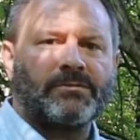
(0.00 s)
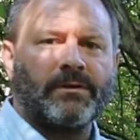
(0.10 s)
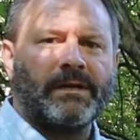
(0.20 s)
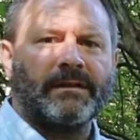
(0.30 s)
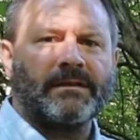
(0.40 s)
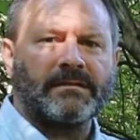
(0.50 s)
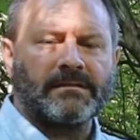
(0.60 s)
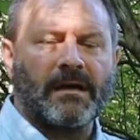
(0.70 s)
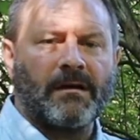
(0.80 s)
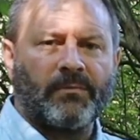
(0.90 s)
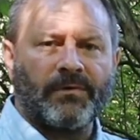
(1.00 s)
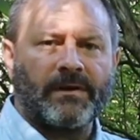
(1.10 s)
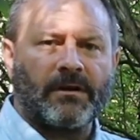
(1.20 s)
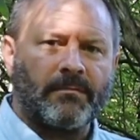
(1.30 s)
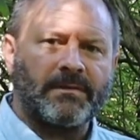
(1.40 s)
treating the stump with
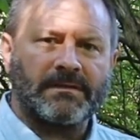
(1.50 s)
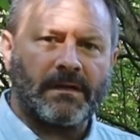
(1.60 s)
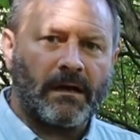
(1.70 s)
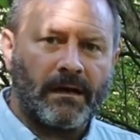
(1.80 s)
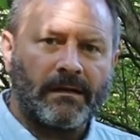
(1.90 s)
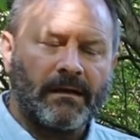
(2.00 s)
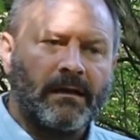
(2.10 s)
an herbicide.